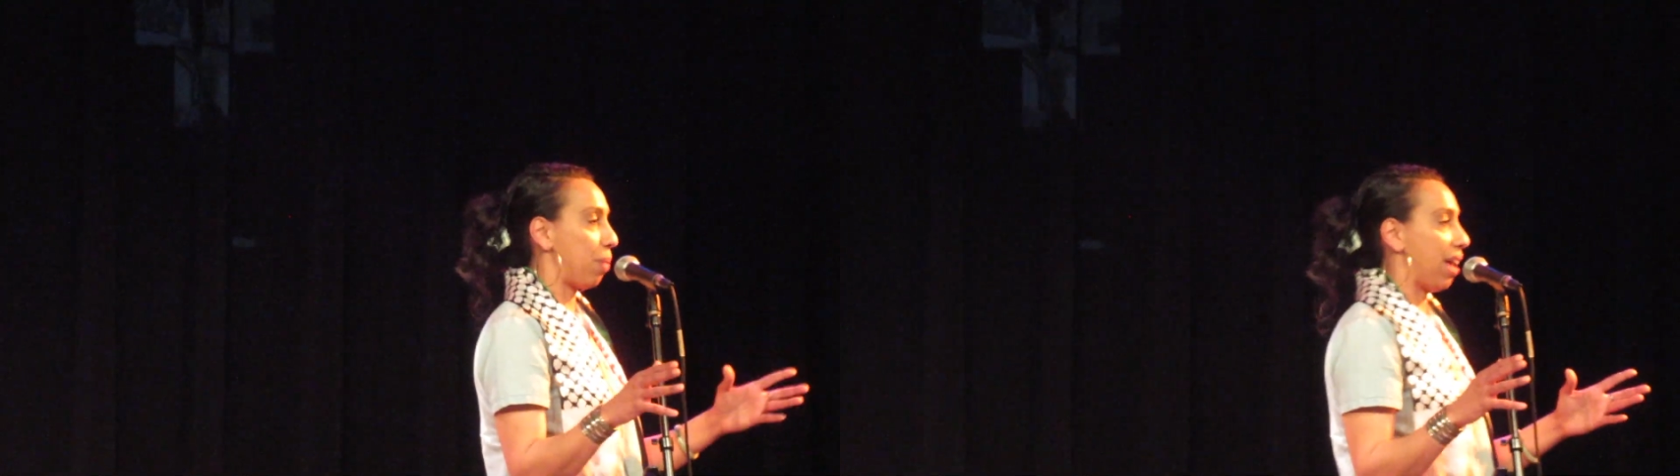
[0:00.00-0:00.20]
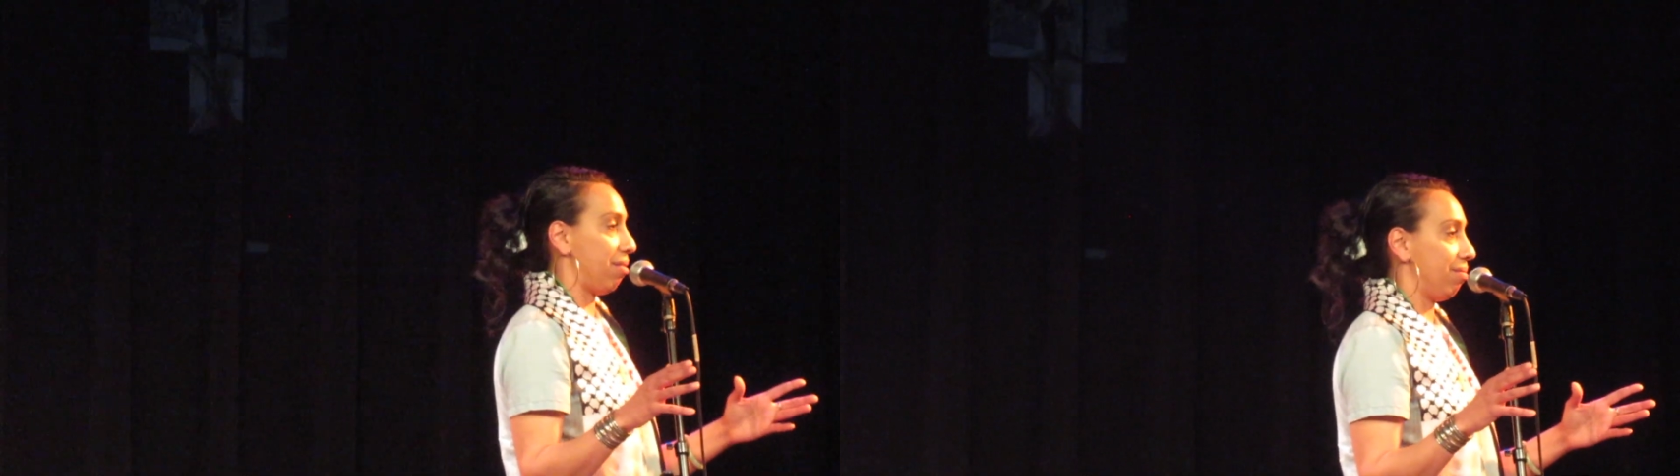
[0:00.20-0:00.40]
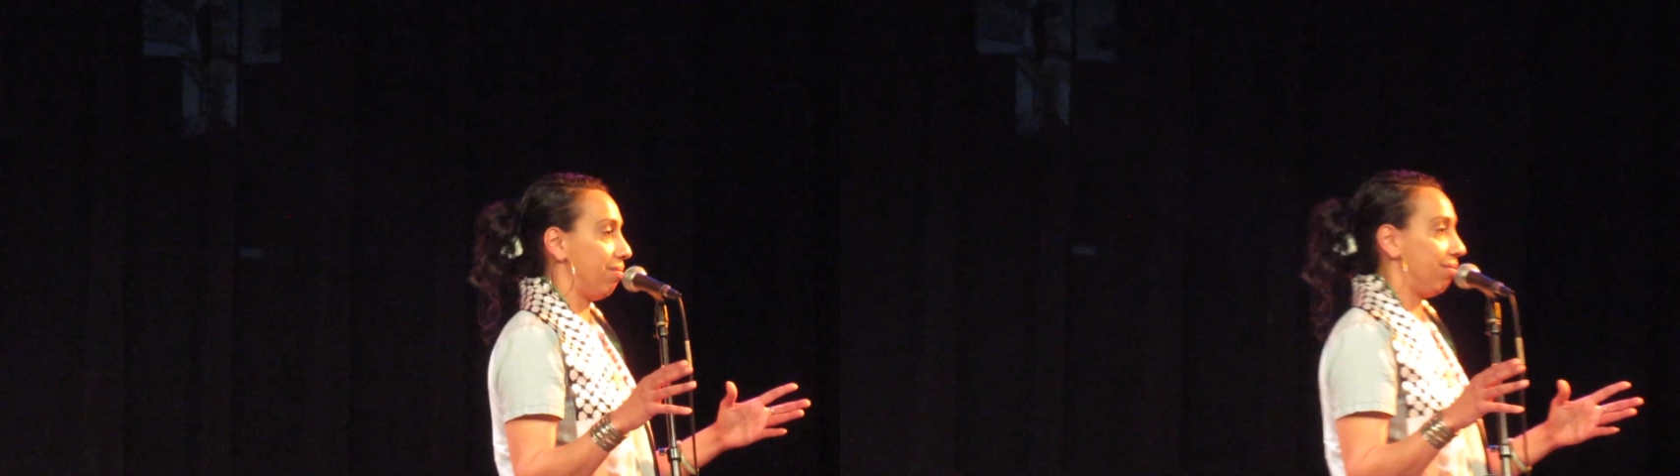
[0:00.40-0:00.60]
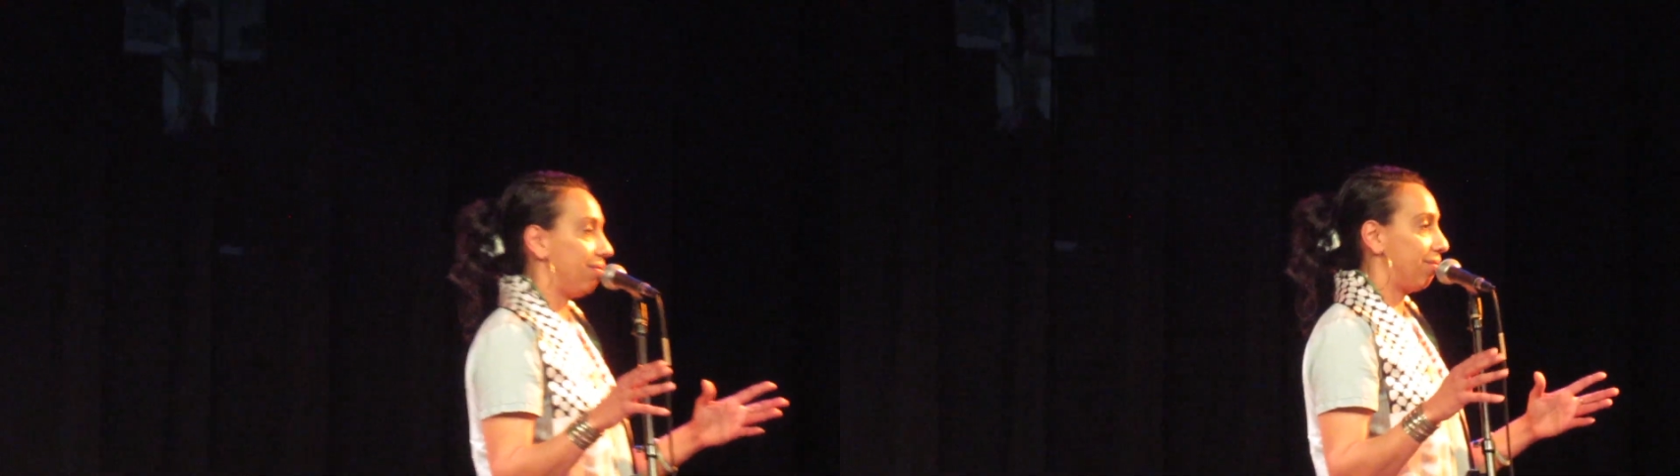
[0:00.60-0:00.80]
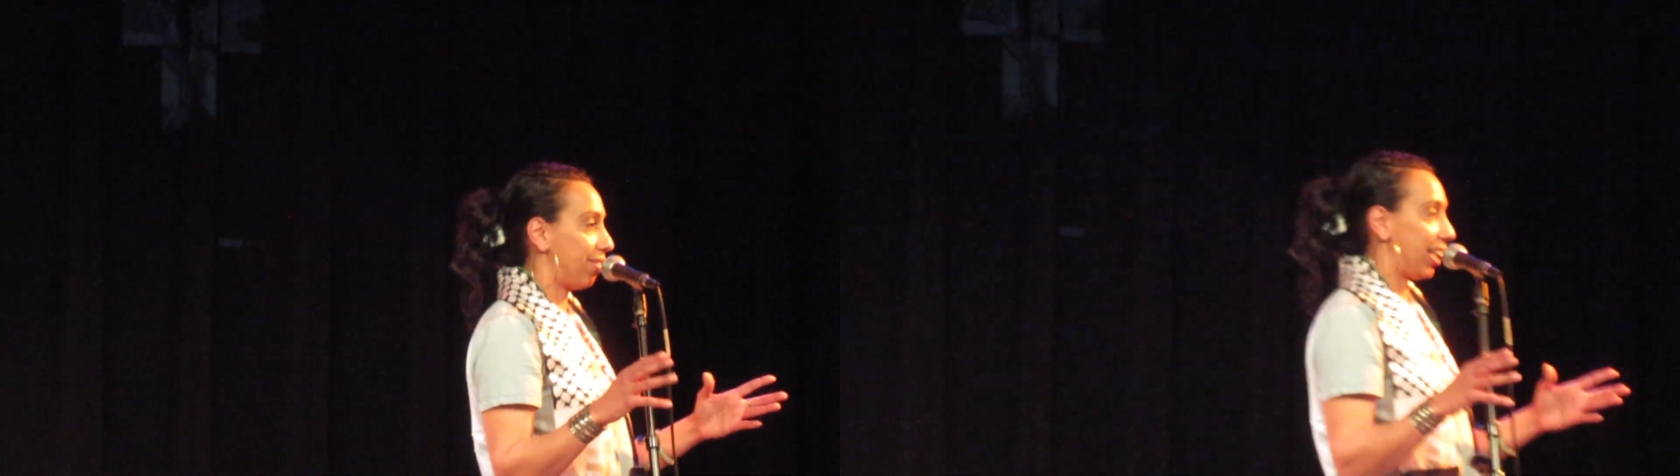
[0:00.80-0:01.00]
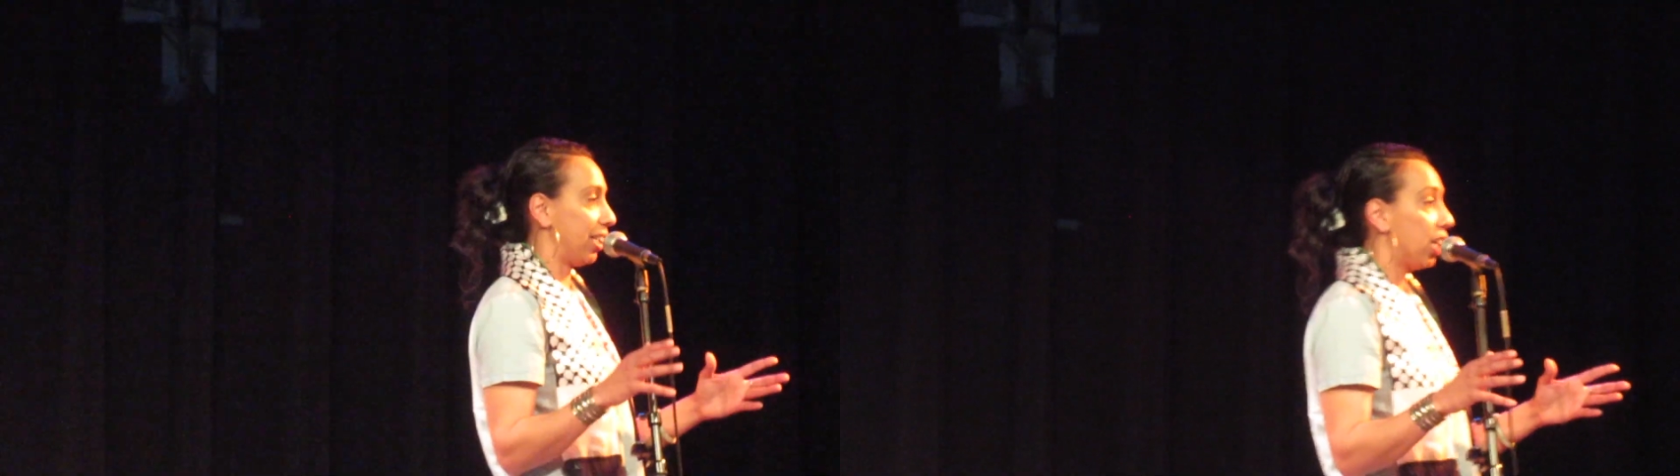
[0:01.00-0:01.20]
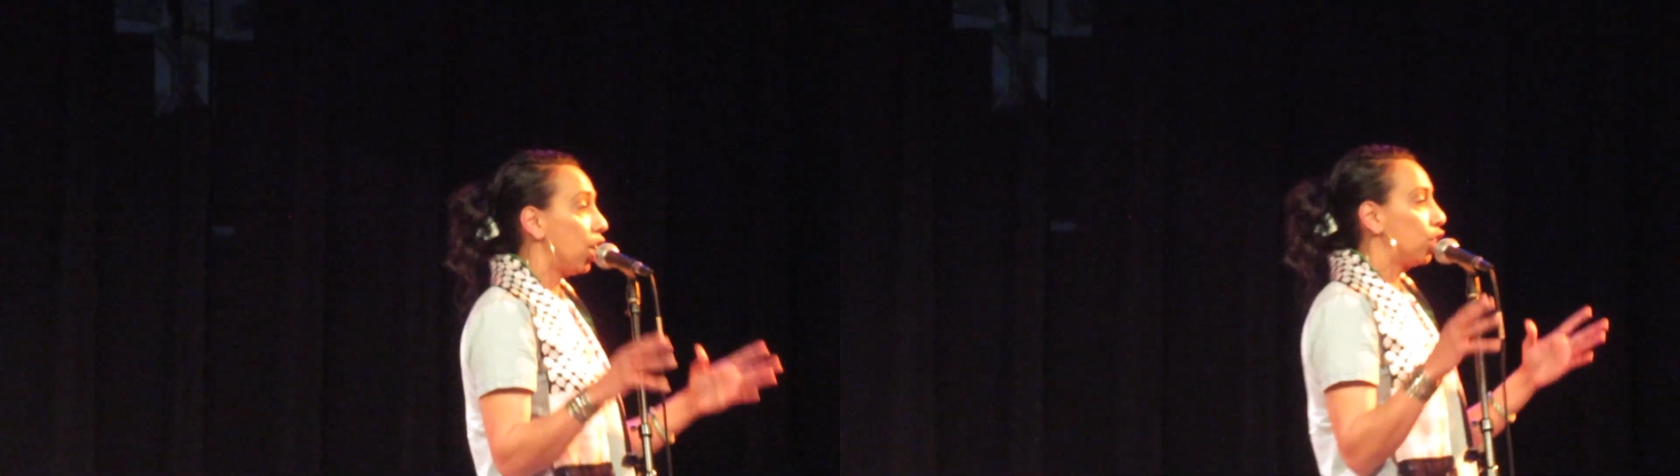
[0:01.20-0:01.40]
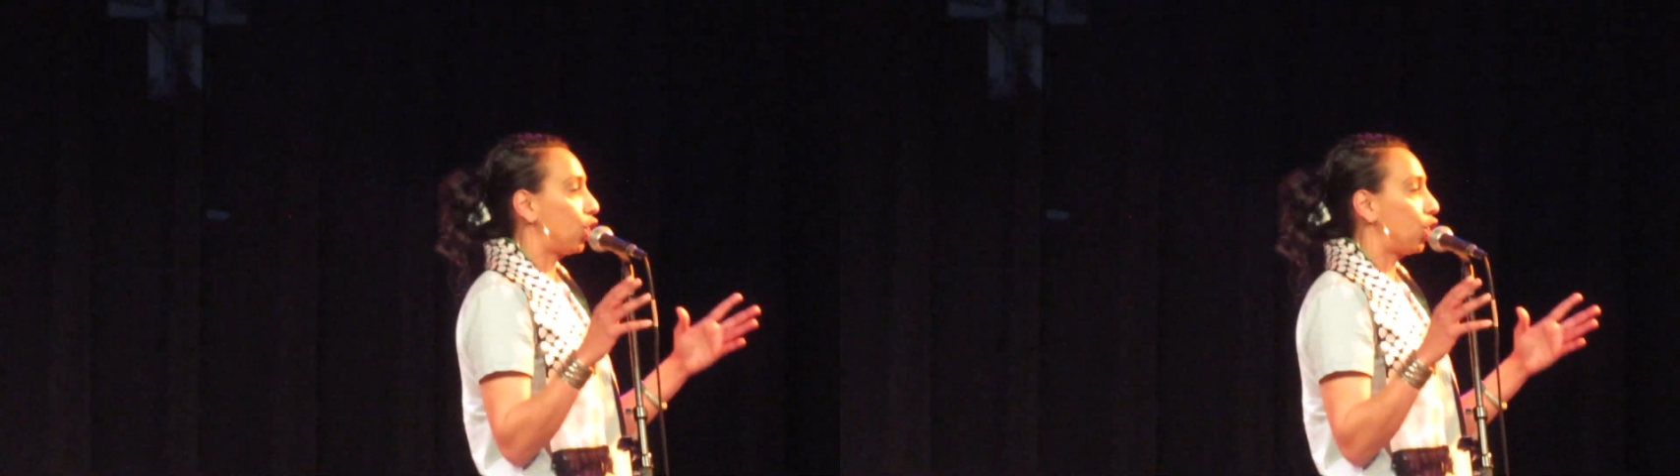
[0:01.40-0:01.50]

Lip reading: meant, right?